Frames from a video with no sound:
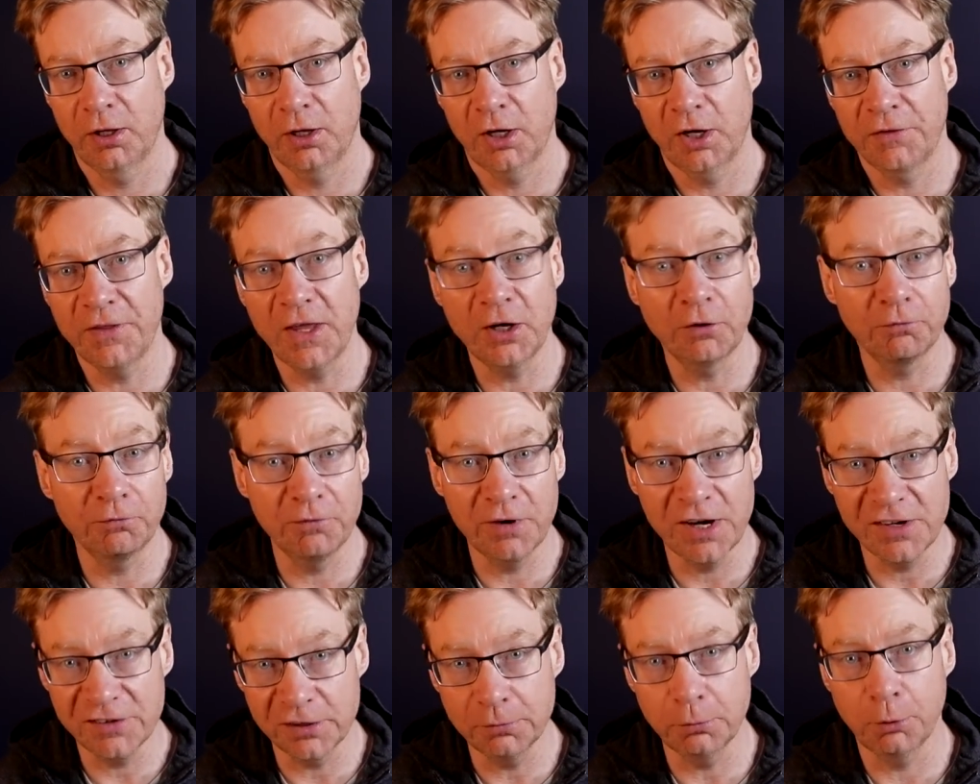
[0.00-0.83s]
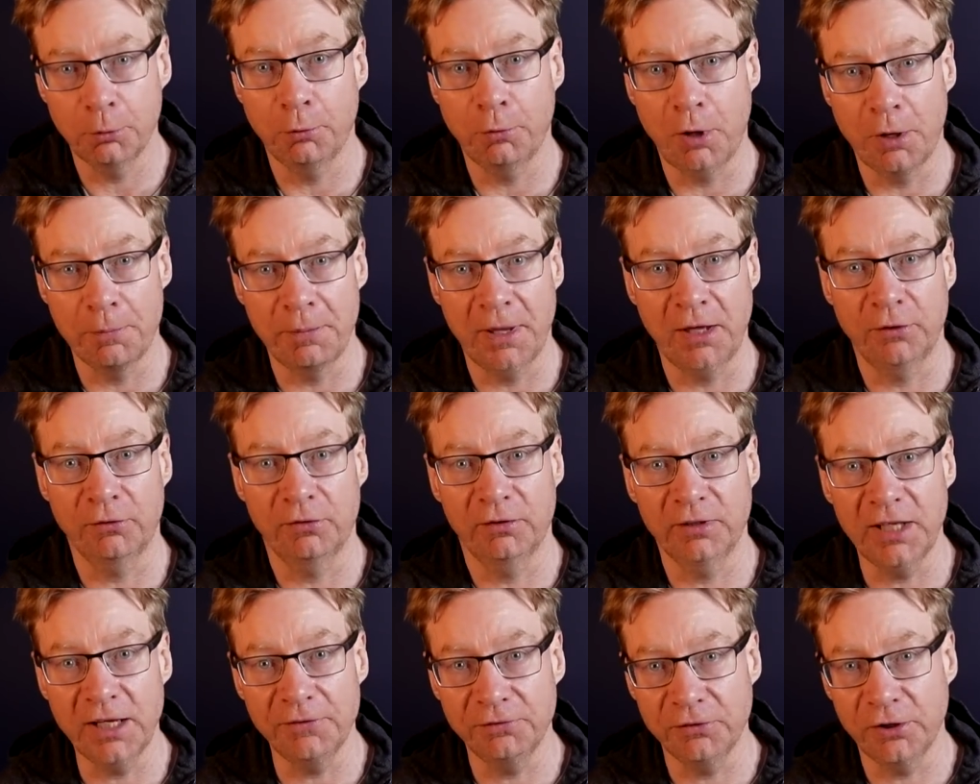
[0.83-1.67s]
and then a reasonable amount
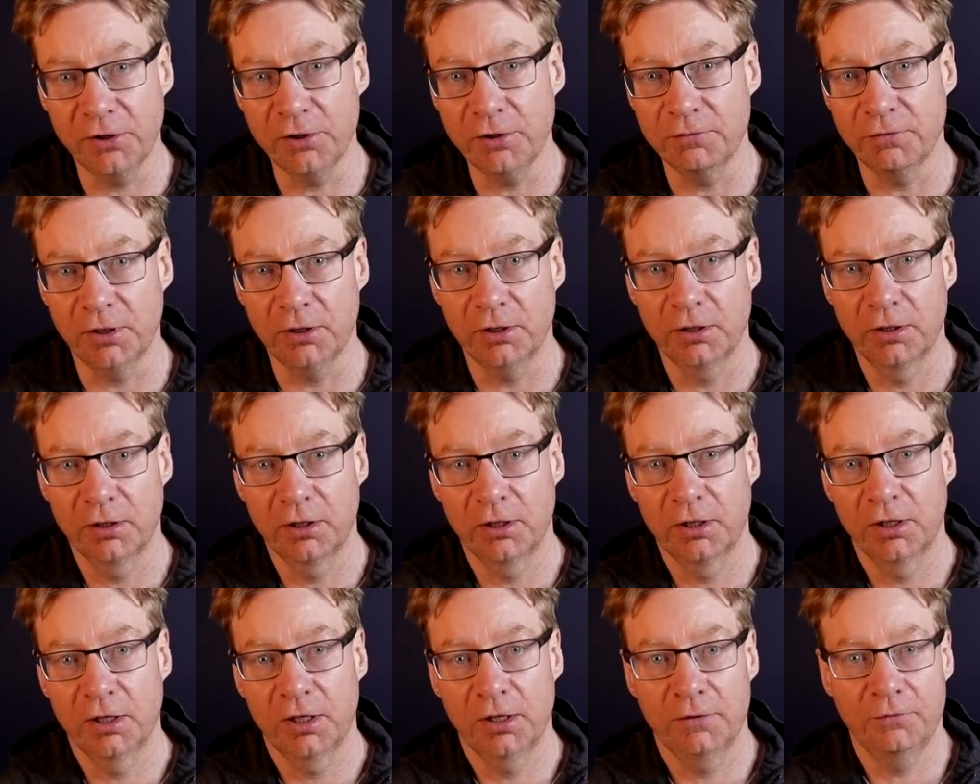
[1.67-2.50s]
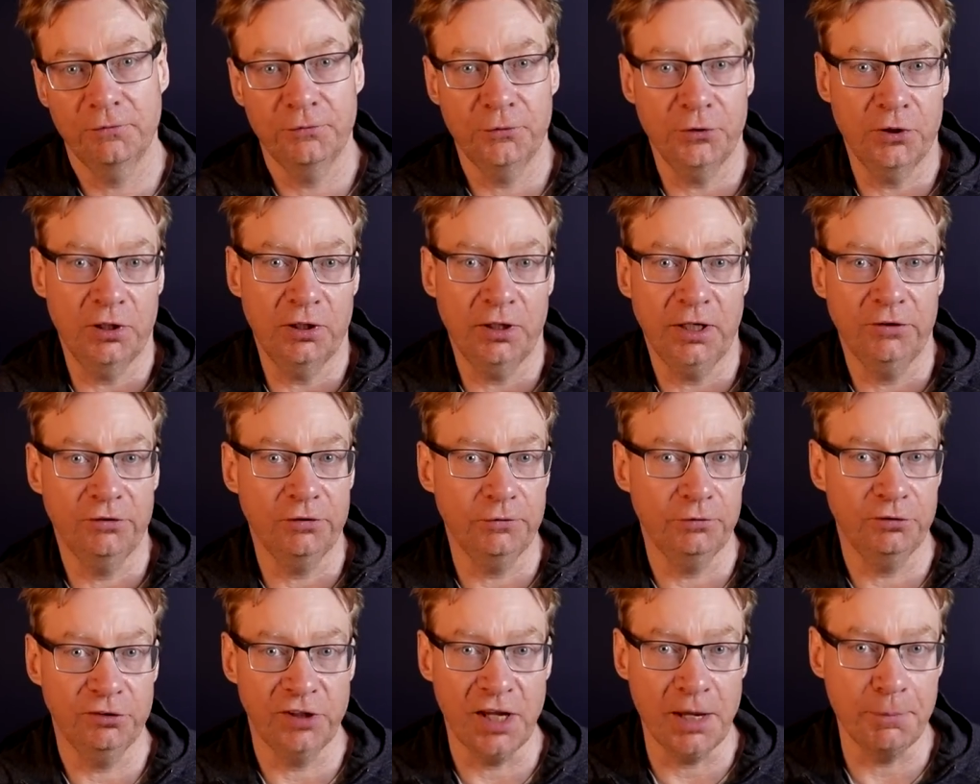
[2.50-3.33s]
left over for the likes
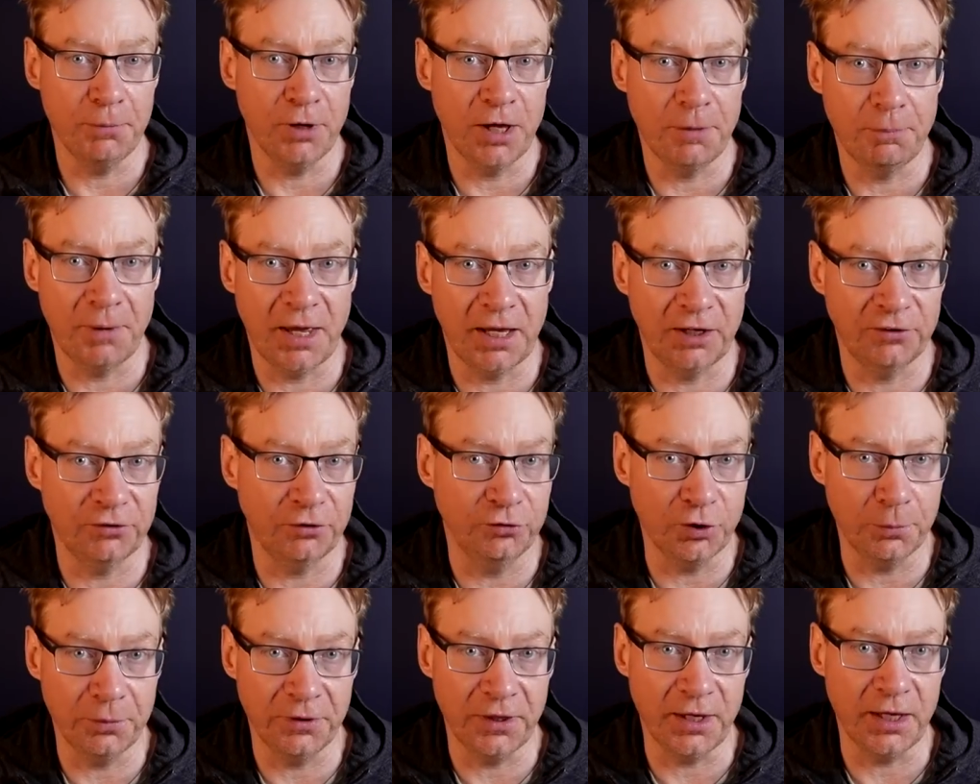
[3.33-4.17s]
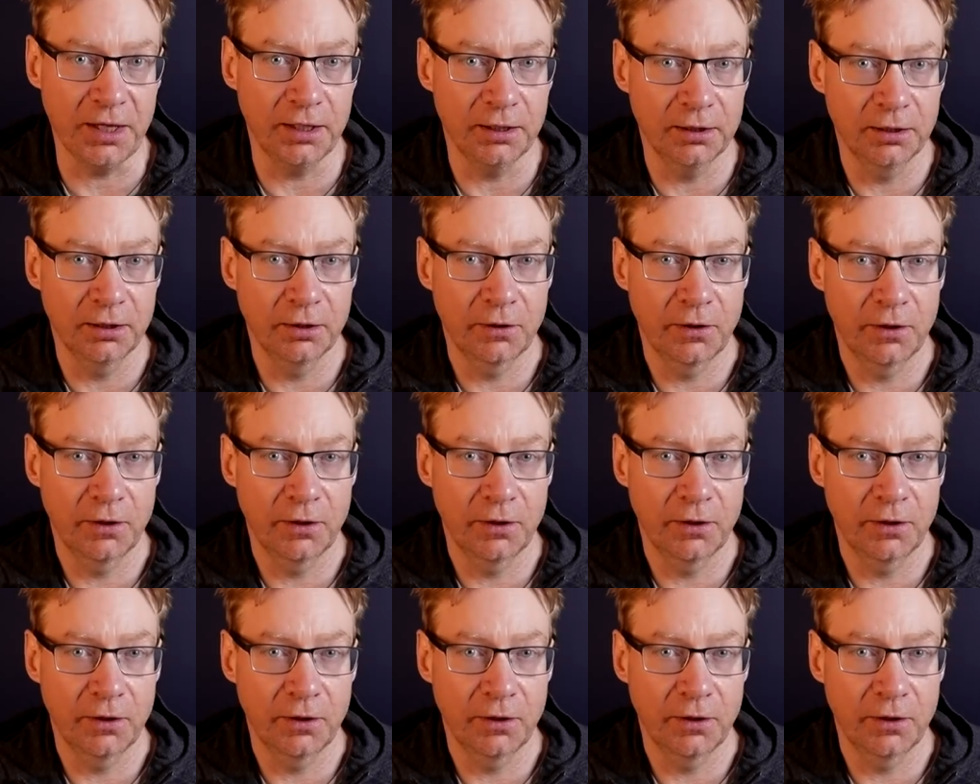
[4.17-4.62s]
of share buybacks on top of that.